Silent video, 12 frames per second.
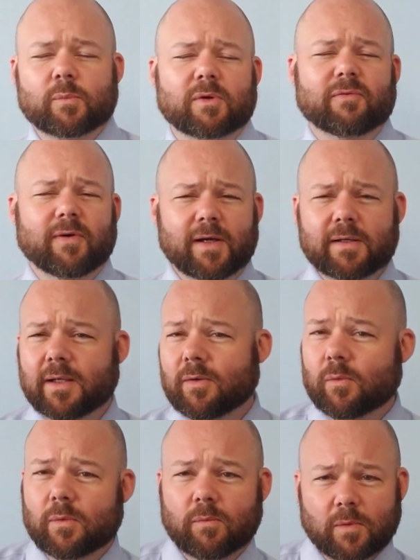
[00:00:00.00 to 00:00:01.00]
We find out
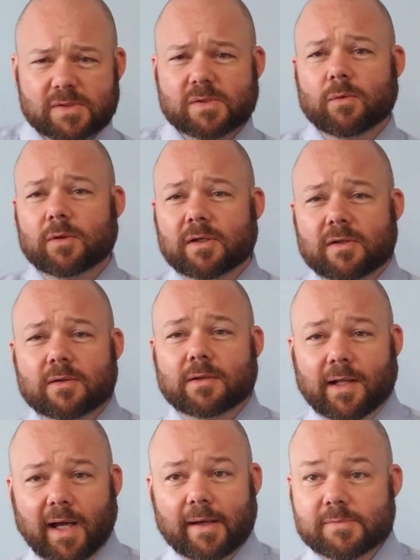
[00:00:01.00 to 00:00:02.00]
what's going on in their
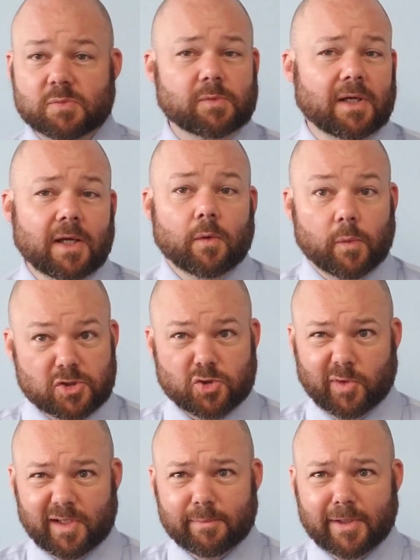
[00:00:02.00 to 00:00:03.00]
lives. We
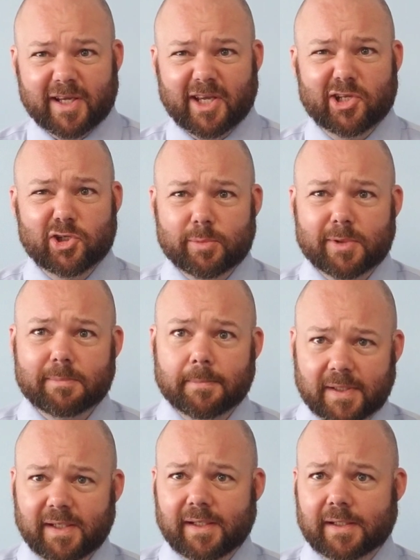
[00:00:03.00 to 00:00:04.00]
treat them like a human
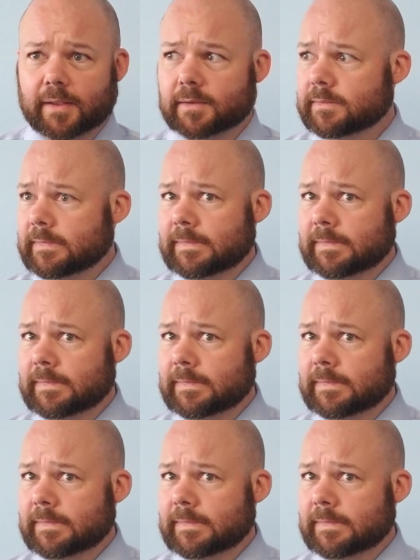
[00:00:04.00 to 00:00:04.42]
being,